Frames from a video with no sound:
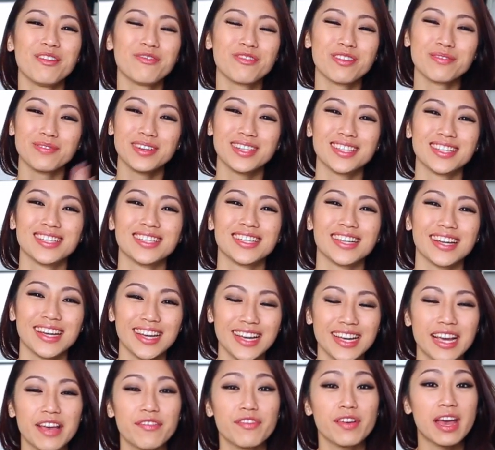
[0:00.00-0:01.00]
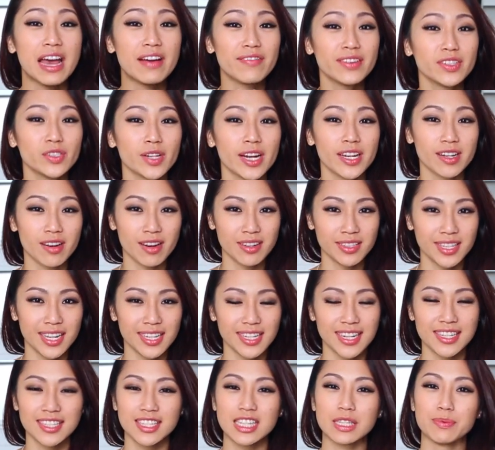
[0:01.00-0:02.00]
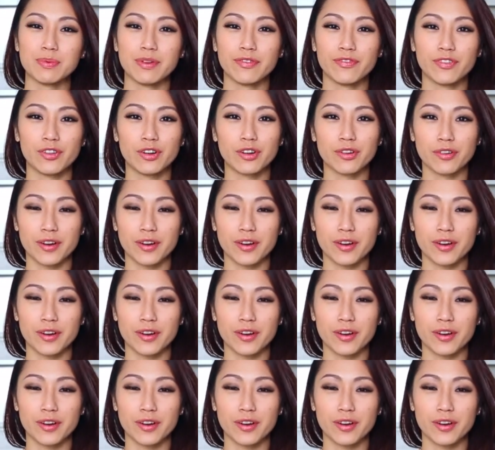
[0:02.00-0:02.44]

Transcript: from me today. If you haven't tried contact lenses before,